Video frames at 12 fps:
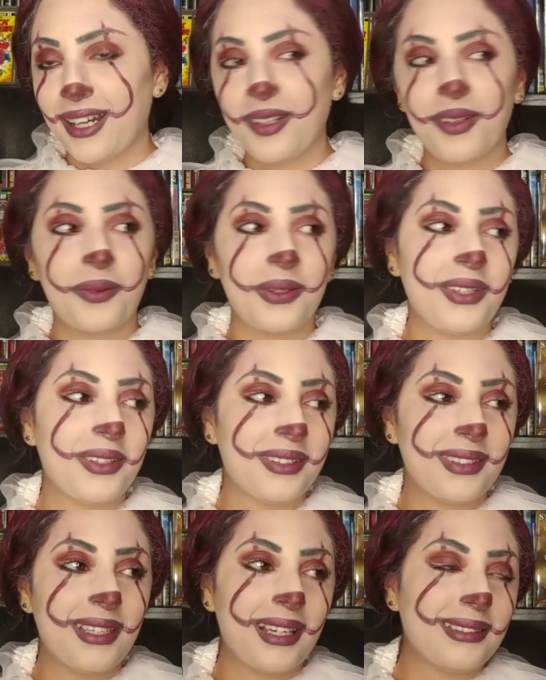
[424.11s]
I know what
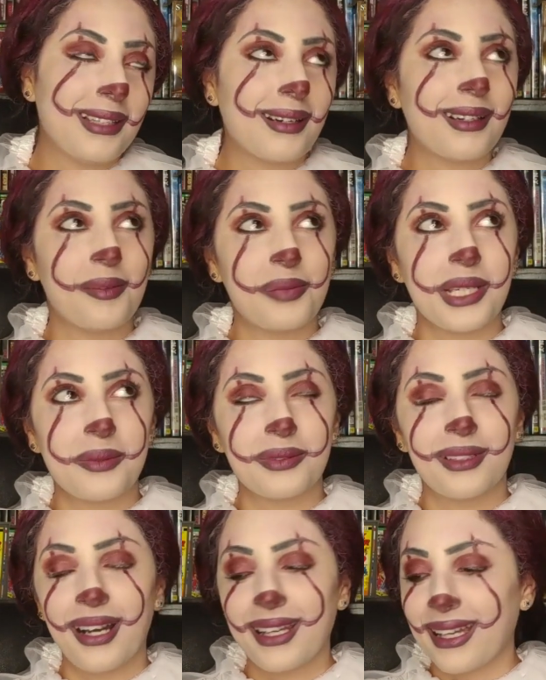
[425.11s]
you, yeah, younger
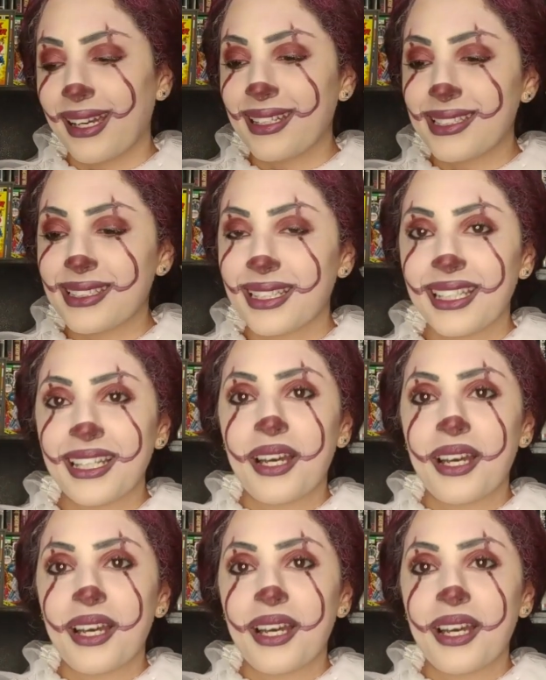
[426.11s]
people, I guess.